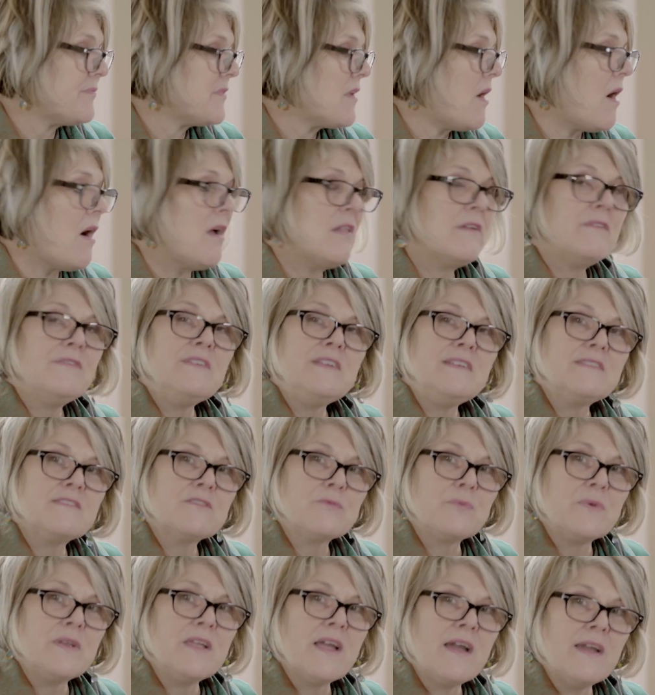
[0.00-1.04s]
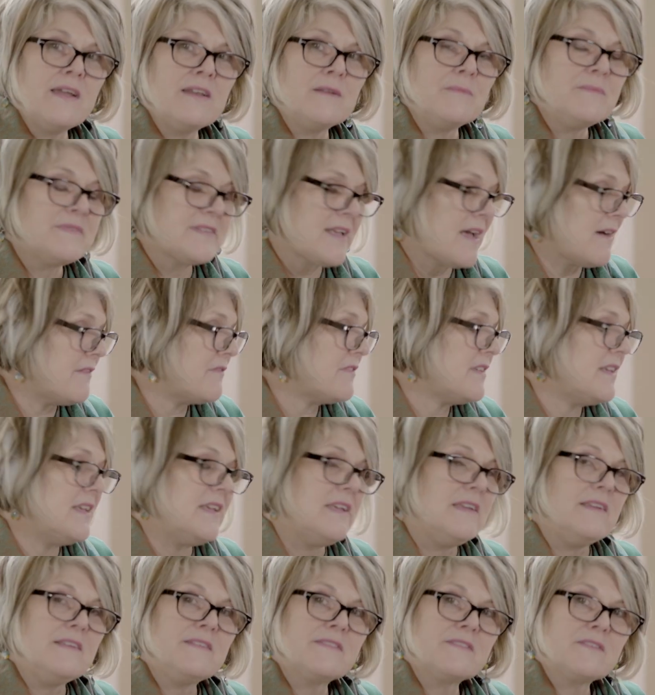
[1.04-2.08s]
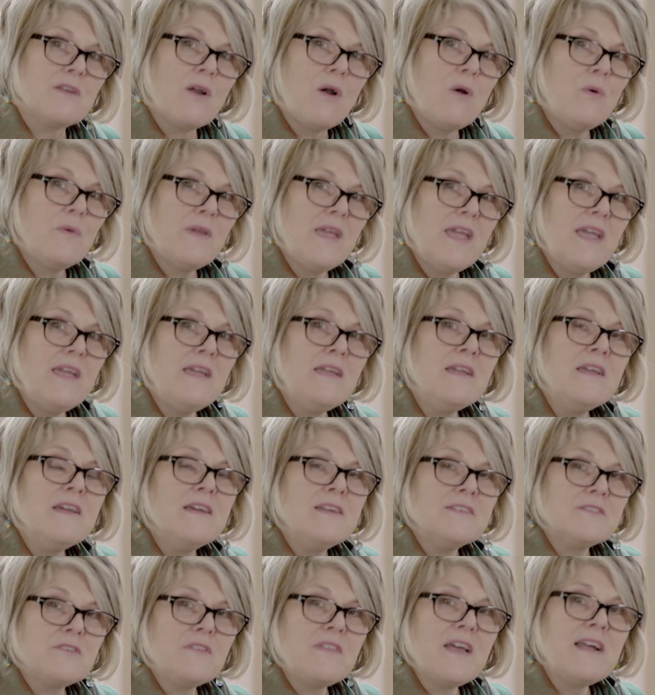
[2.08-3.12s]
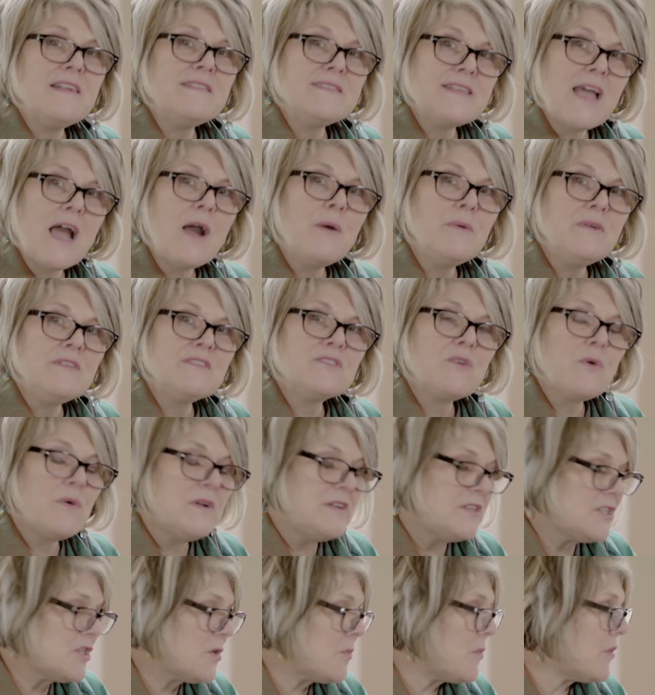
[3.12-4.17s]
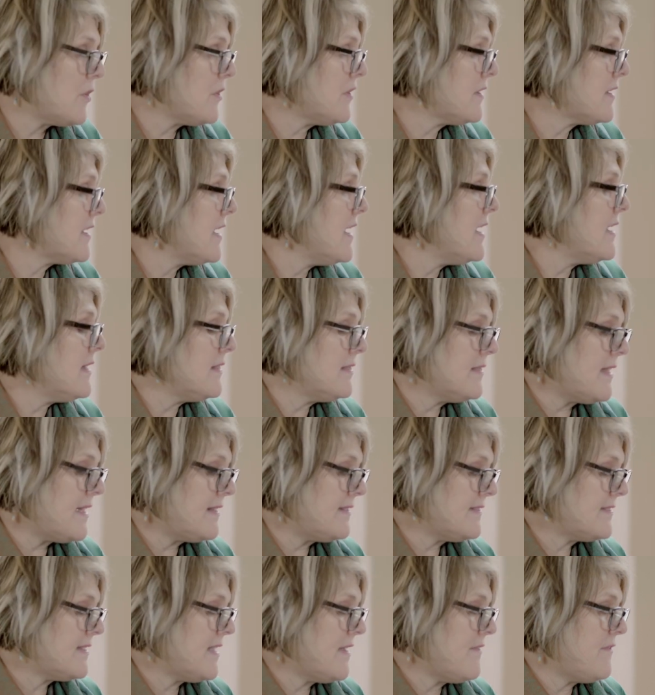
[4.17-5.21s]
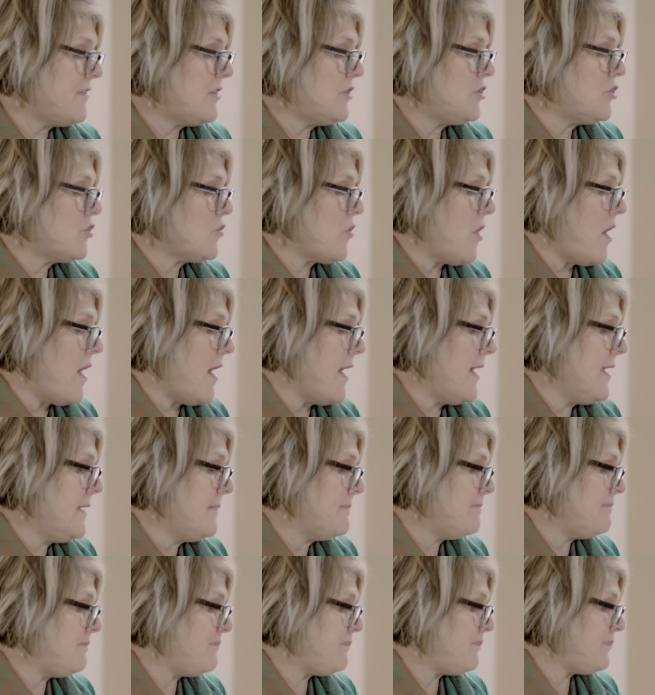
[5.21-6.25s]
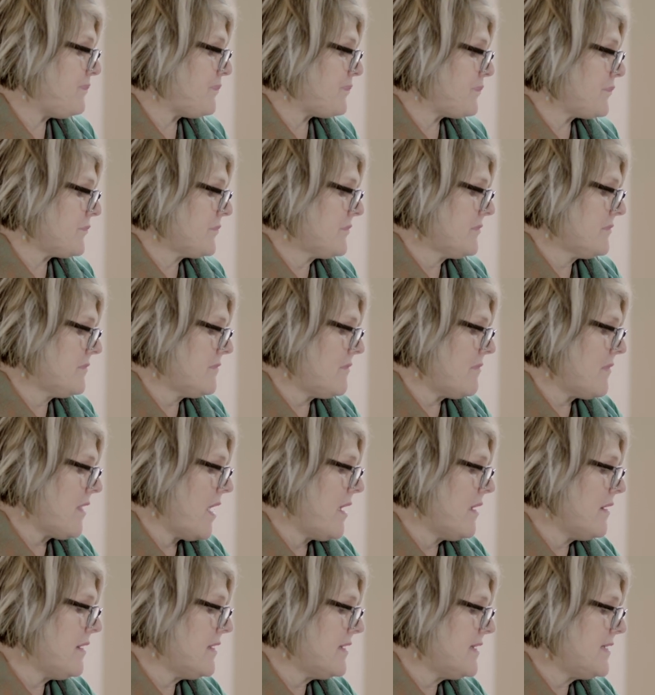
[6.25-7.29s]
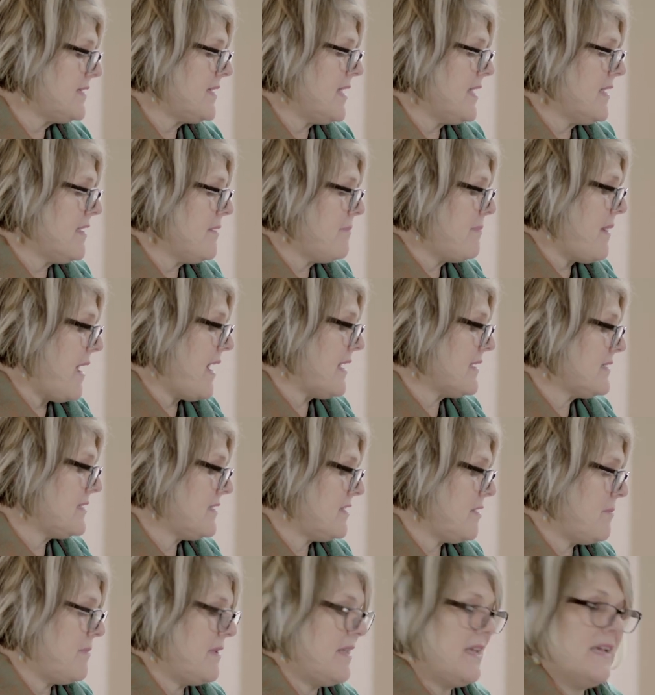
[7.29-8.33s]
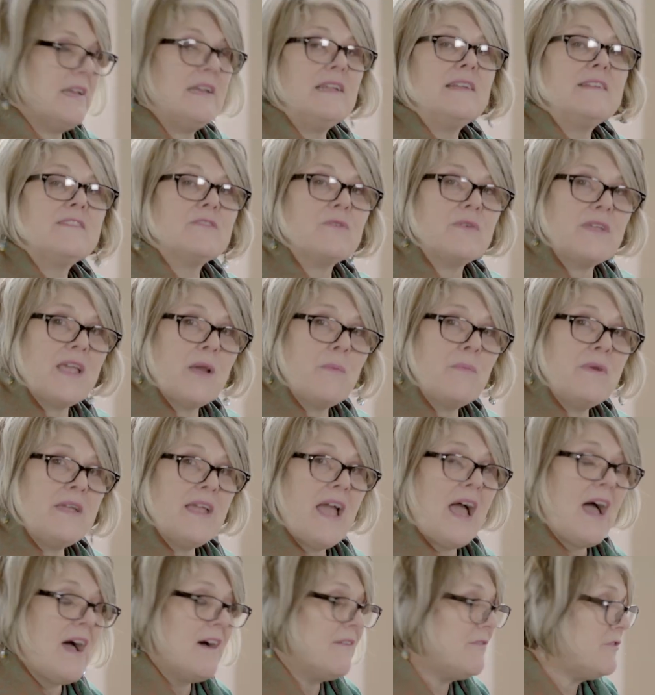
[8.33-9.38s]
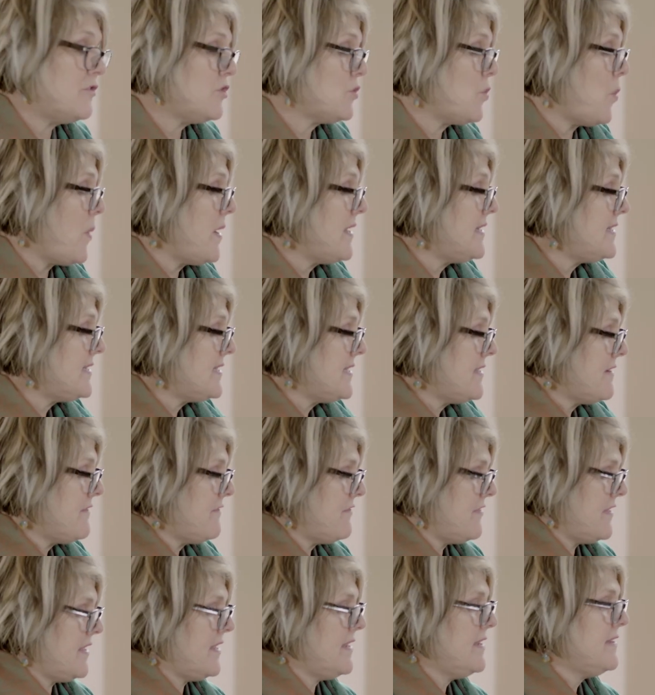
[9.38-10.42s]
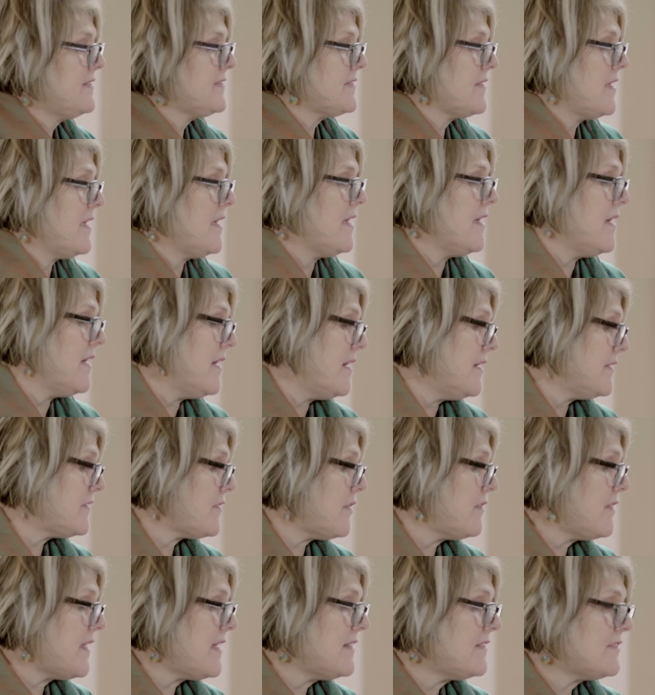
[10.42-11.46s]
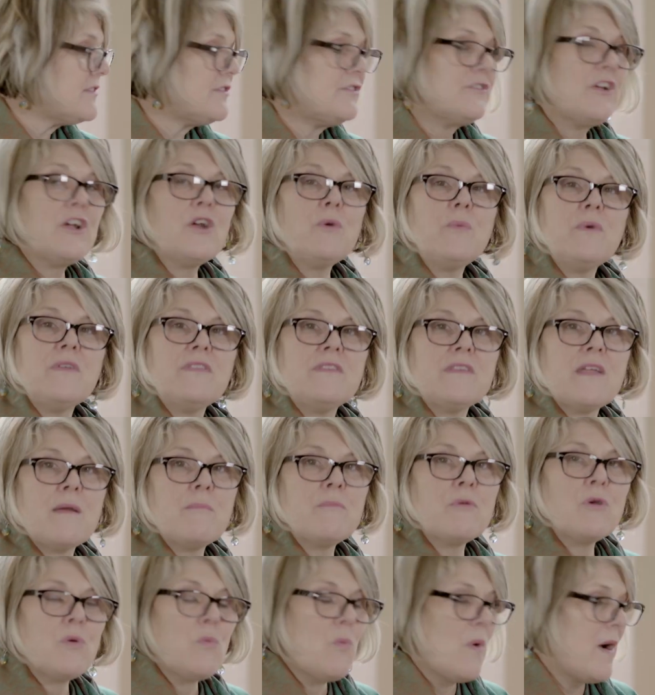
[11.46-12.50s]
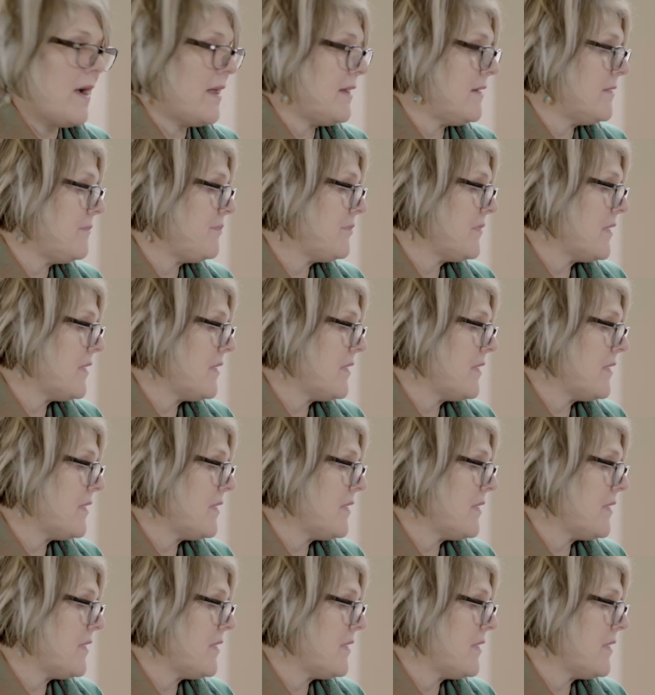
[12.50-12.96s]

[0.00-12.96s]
All of these 3 items have keys. Okay, so that's how it's going to work. Let's give it a try. I'm going to take it back to the beginning. So again, we have 20 of these. So let's start with number 1.